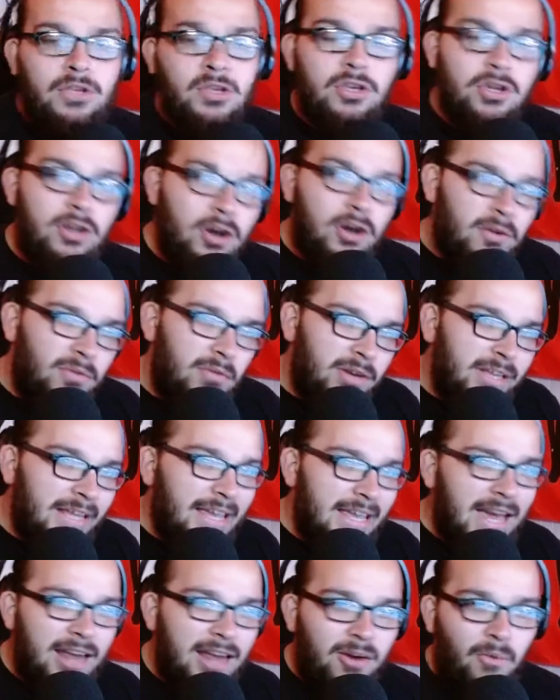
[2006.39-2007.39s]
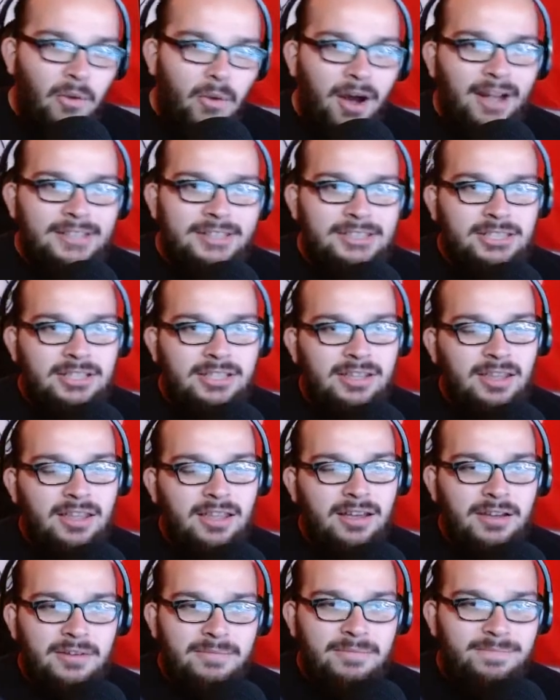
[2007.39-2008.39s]
you don't really got to watch
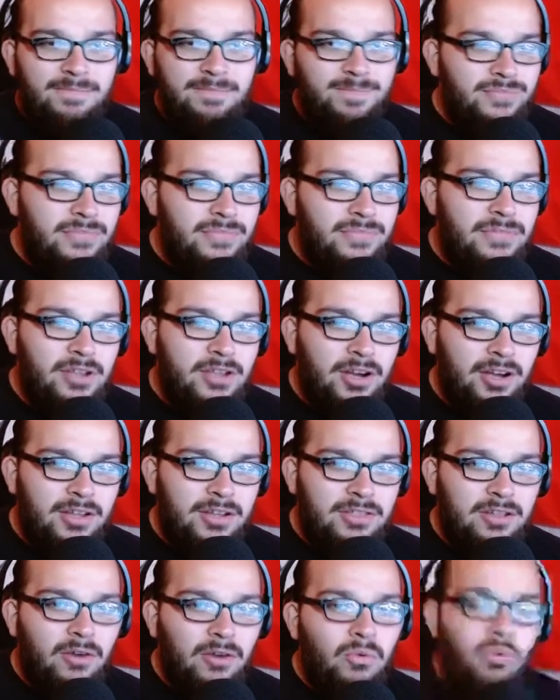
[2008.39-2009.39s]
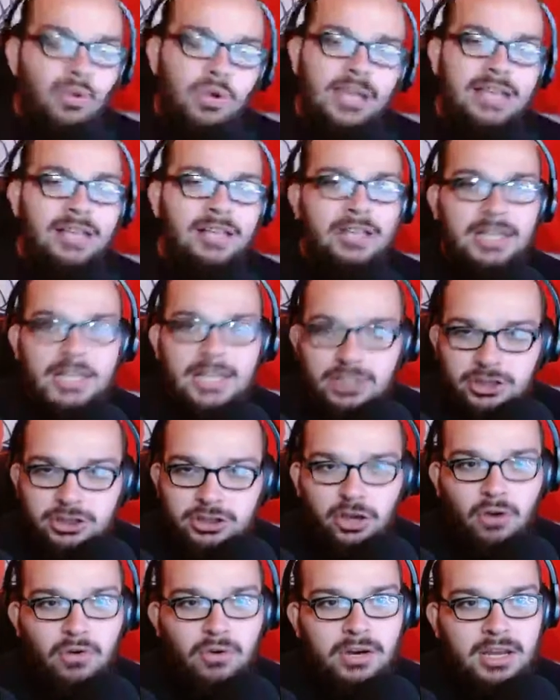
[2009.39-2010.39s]
the weekly
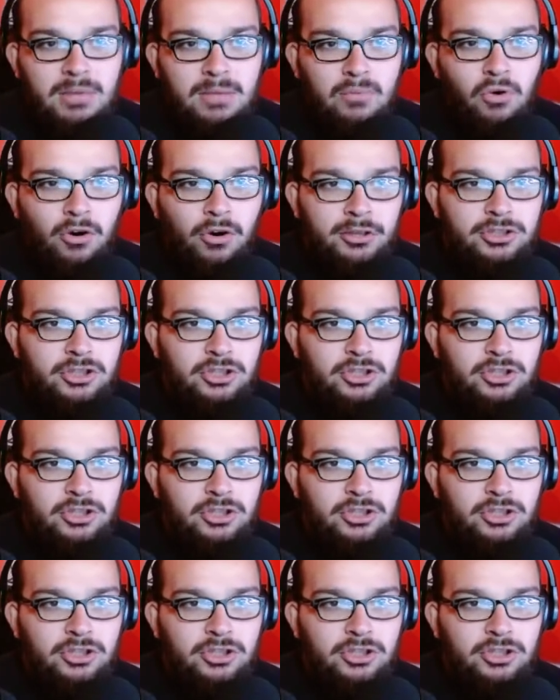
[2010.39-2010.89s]
show anymore.